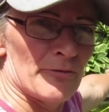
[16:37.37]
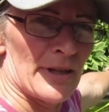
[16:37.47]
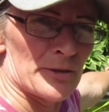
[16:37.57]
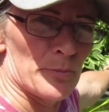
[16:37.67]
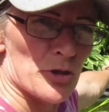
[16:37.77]

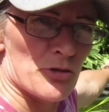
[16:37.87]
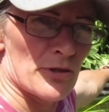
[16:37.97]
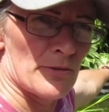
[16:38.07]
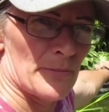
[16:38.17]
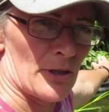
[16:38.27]
red
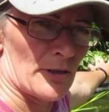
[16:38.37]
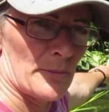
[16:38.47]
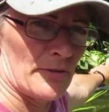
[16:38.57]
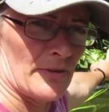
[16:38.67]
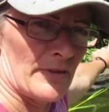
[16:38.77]
mushroom
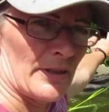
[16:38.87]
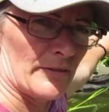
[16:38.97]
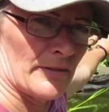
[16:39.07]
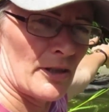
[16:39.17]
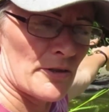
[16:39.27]
ornament, and
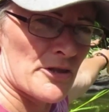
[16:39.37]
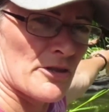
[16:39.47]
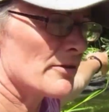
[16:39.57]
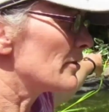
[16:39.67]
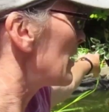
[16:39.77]
then the hosta, and